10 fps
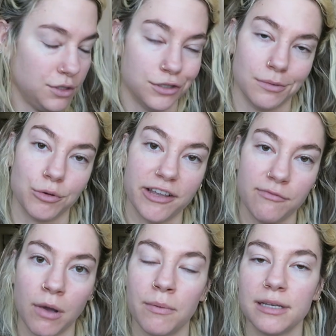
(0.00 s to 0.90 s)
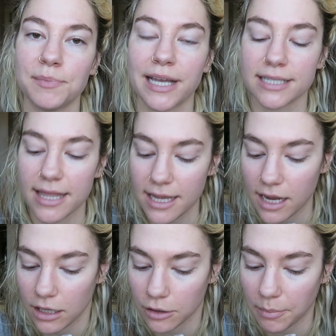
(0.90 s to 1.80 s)
just a brief moment because I think
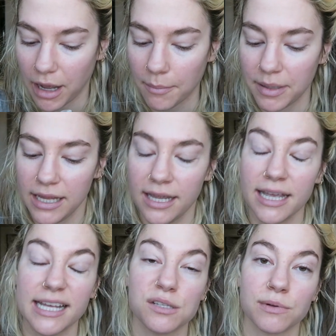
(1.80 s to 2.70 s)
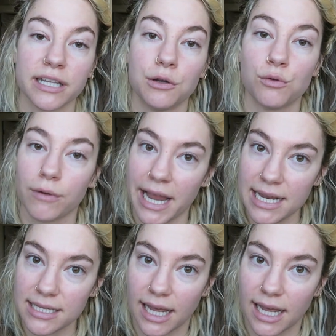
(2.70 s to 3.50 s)
Colourpop is really great.